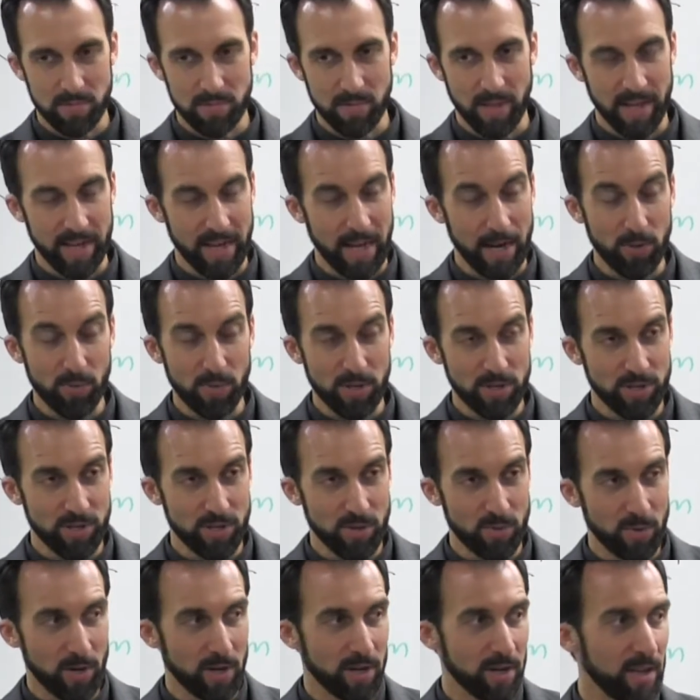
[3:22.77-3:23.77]
like, I don't want you
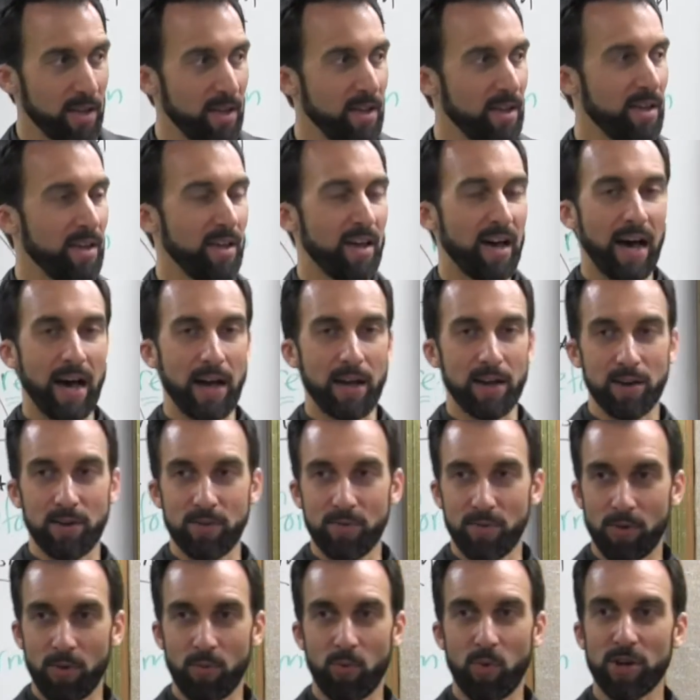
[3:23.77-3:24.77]
to work.
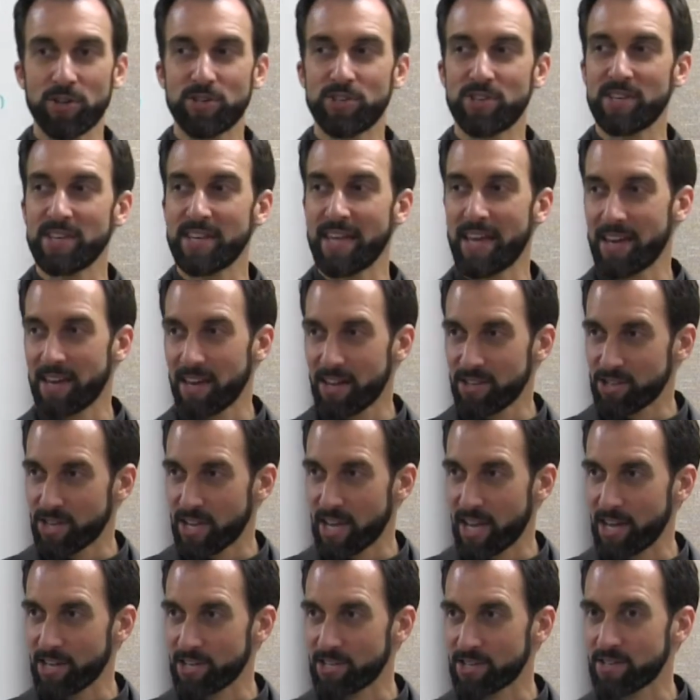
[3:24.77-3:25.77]
I want you to get an
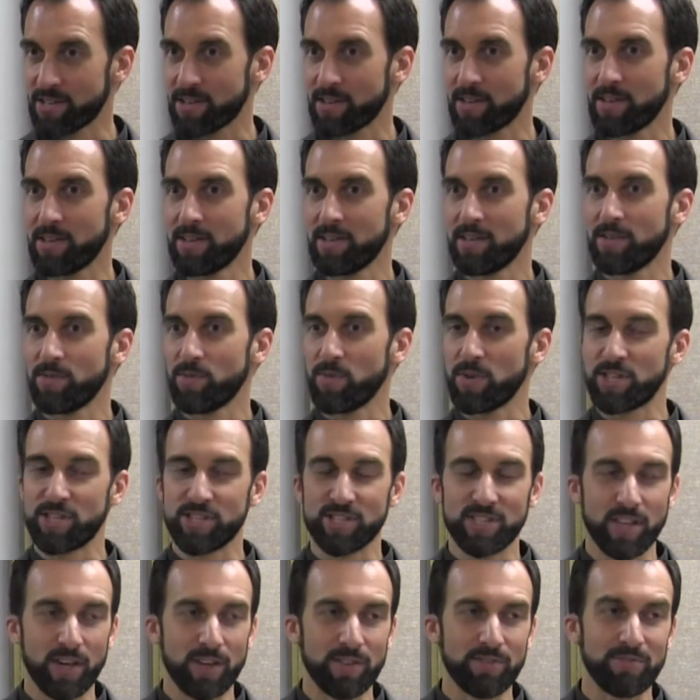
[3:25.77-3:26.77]
education, which
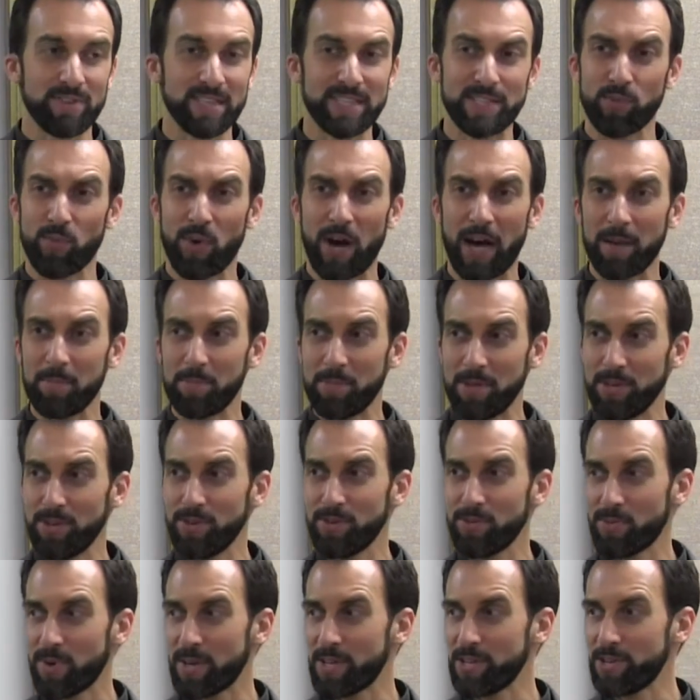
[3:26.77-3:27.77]
is the only reason why I beat
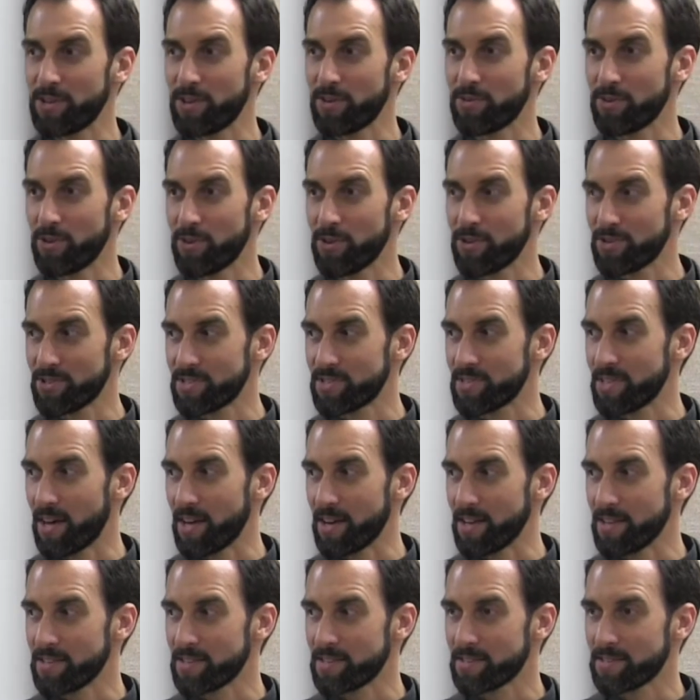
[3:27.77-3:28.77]
you when you don't know your
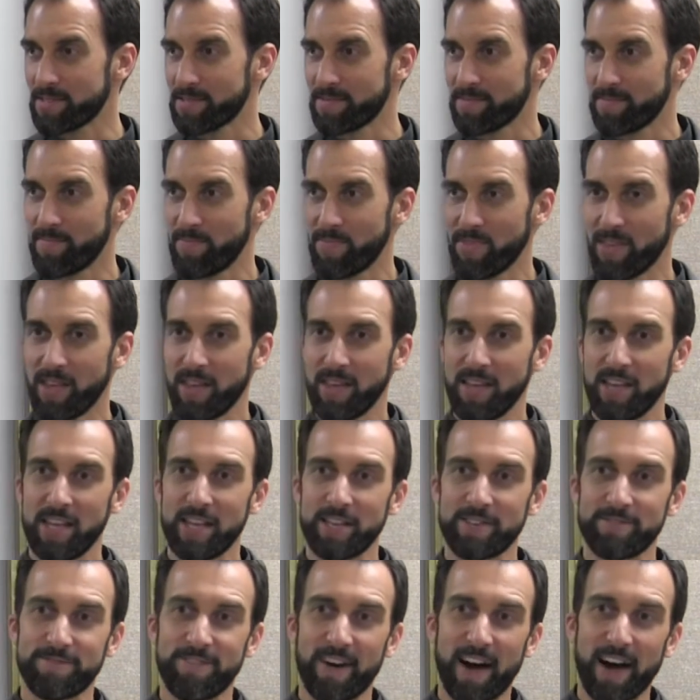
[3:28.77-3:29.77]
studies.
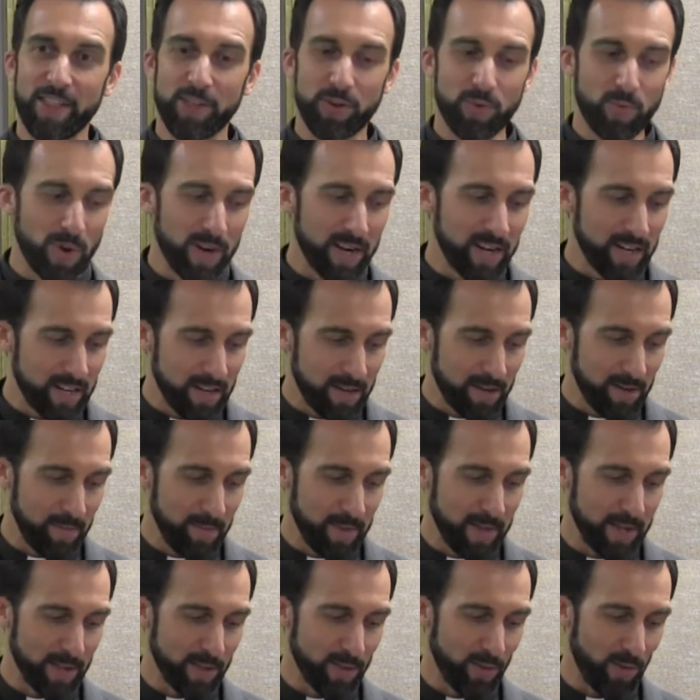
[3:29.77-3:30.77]
His father wanted him to
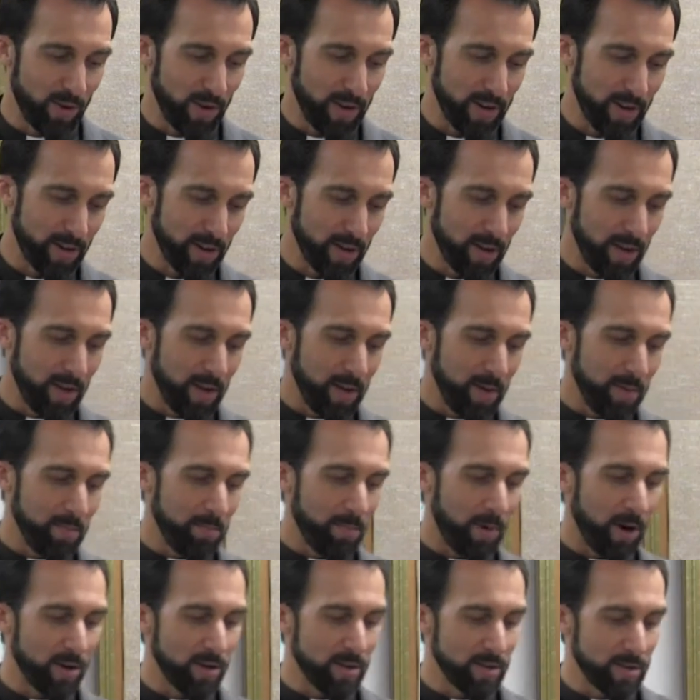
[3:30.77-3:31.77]
be a lawyer.
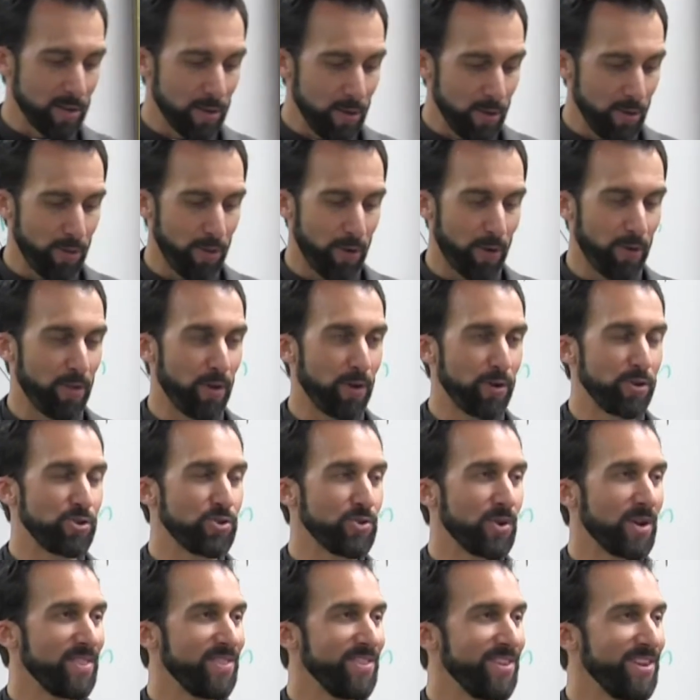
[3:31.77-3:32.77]
Martin Luther, though,
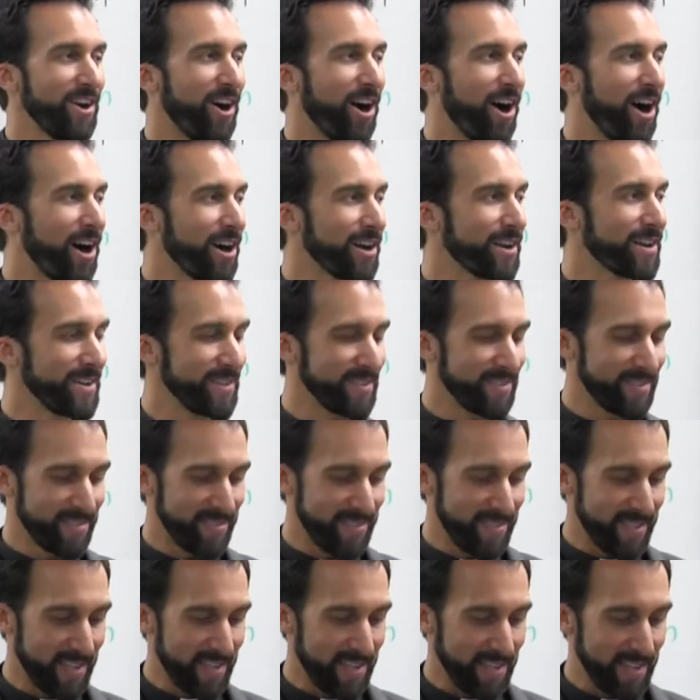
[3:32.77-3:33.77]
joined the
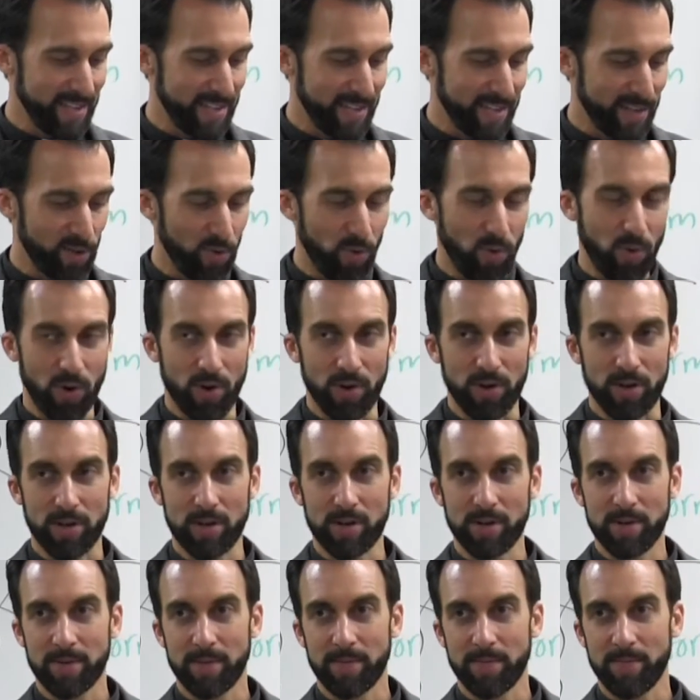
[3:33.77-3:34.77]
Augustinian
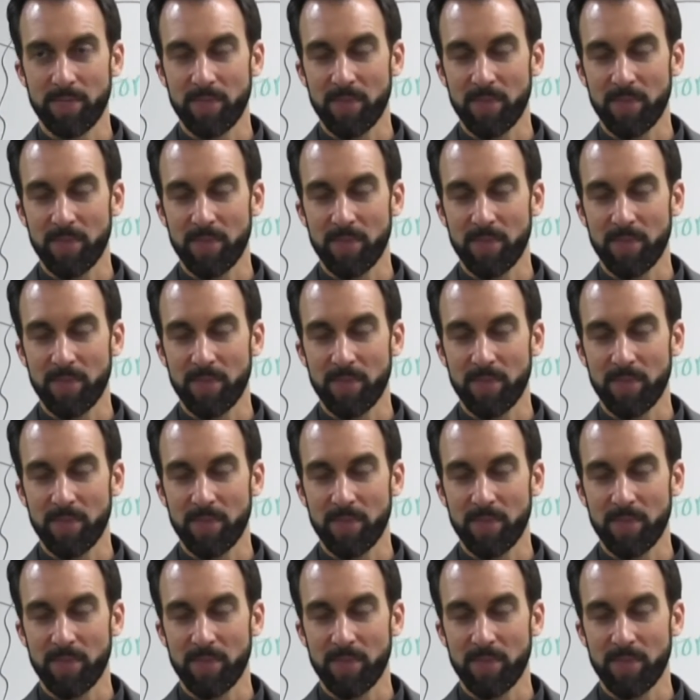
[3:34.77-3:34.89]
order